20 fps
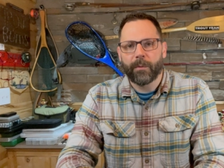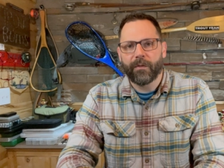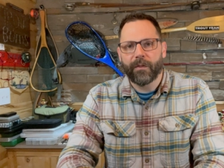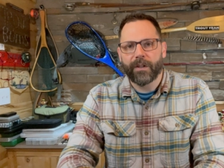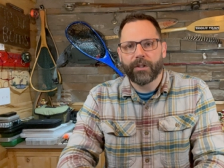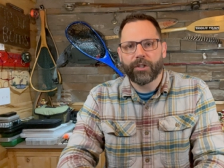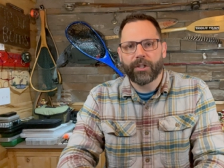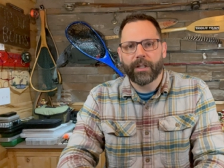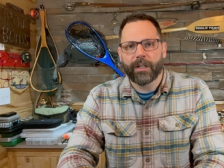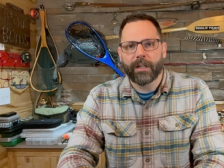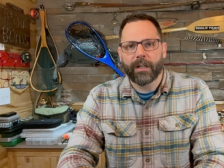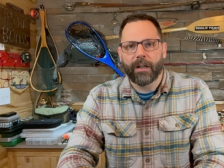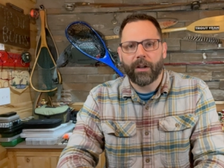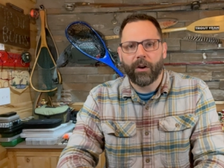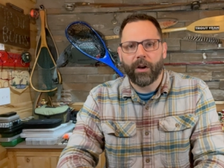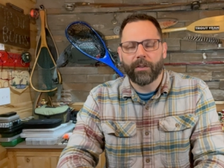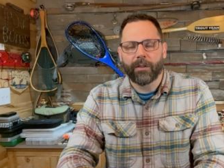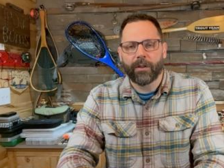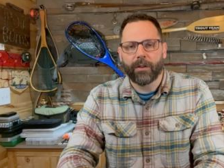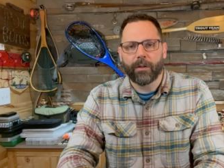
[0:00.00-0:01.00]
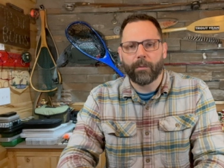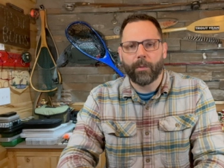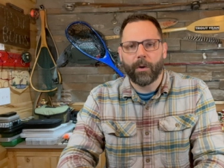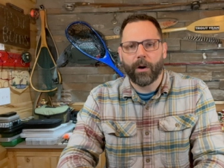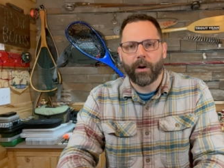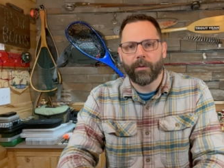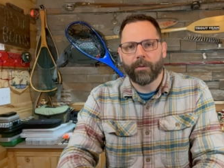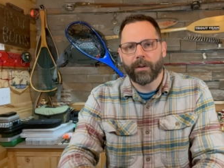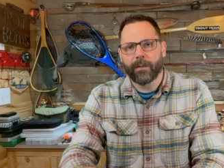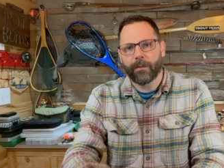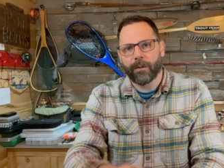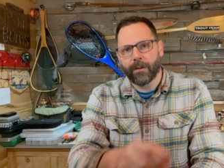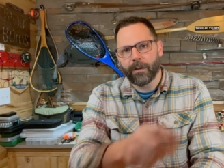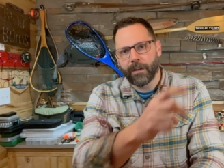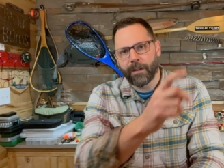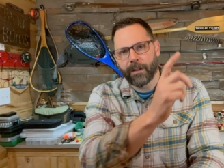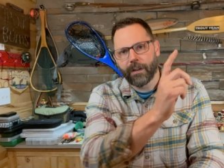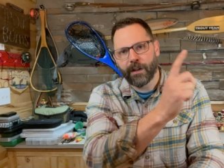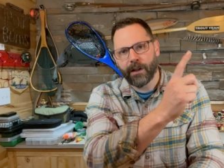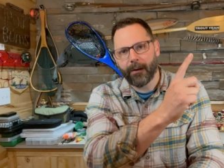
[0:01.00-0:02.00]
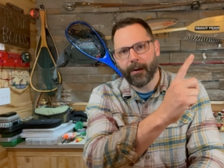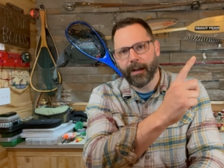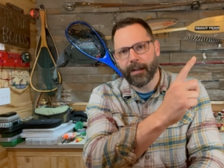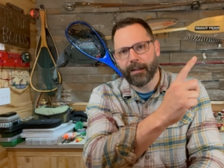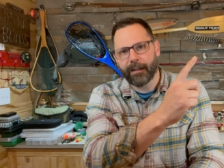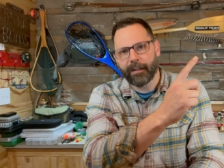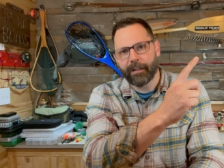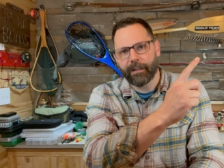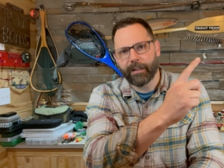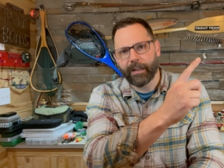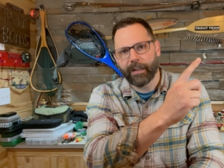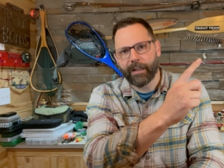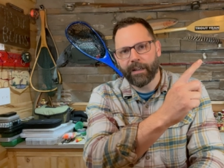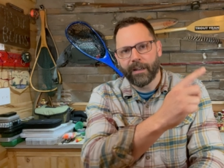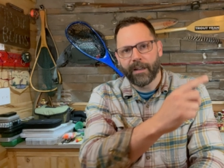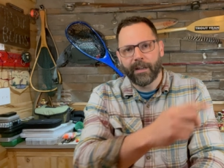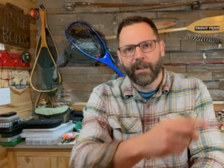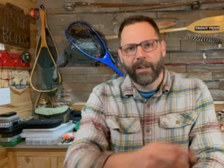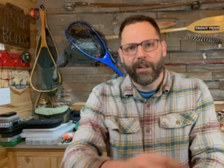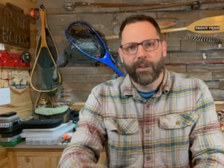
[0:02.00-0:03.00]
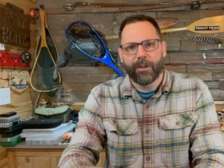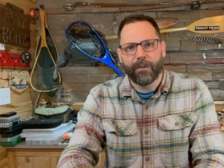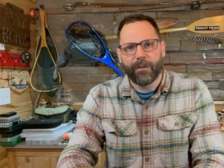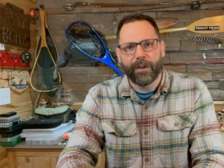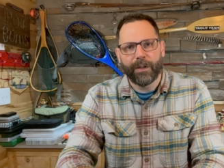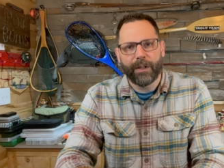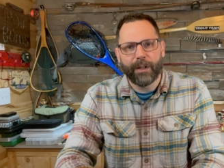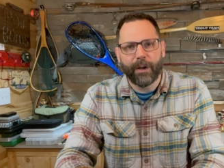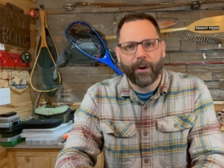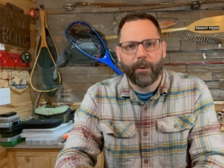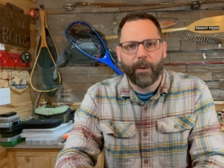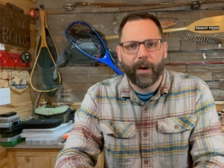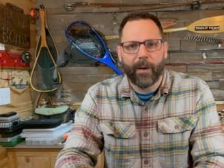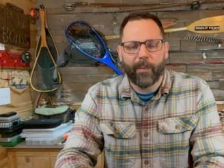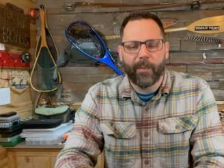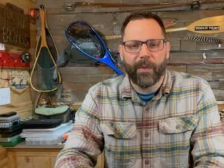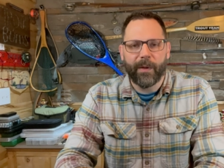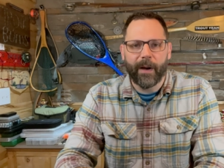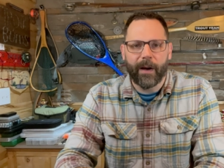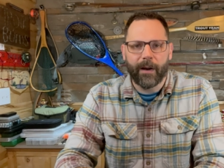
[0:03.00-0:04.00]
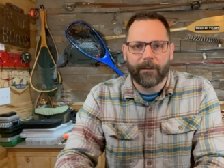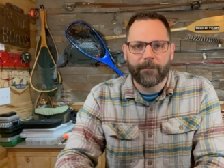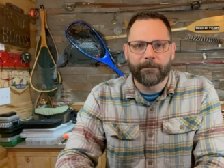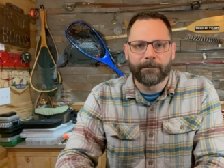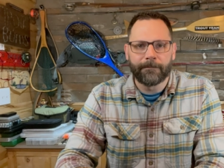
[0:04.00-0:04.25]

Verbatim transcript: fishing on the Lamar River, go ahead and click the video up there.